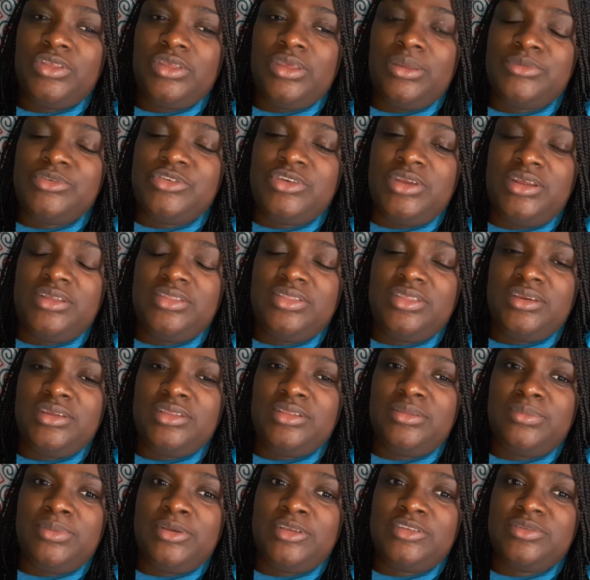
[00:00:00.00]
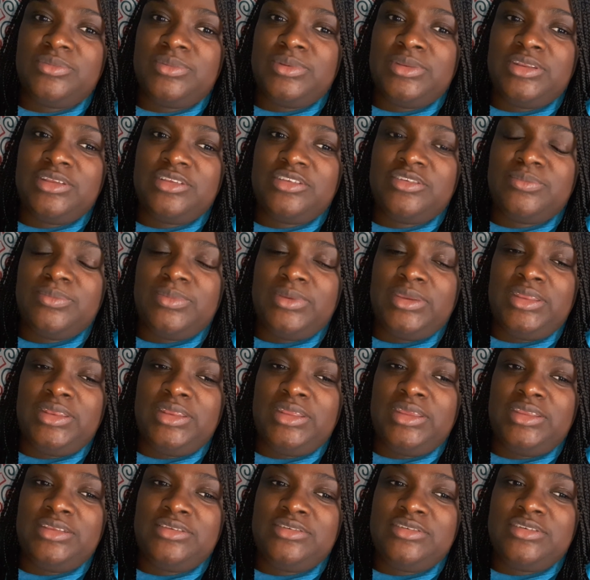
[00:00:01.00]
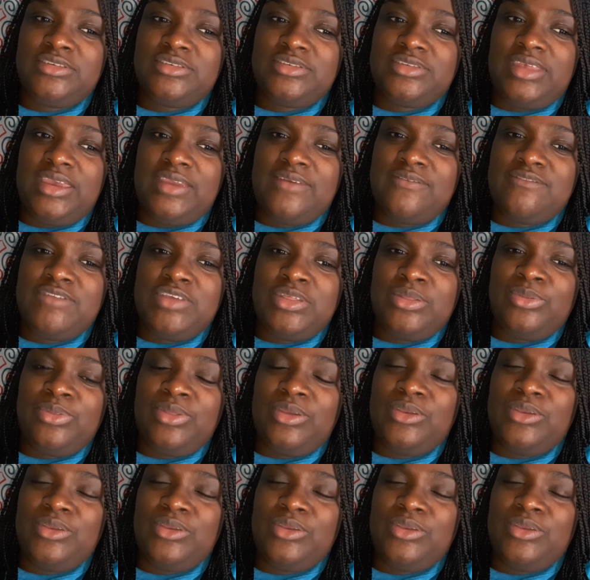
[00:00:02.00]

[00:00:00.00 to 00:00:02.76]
I'm trying to think of the best way to explain it. It's just like feeling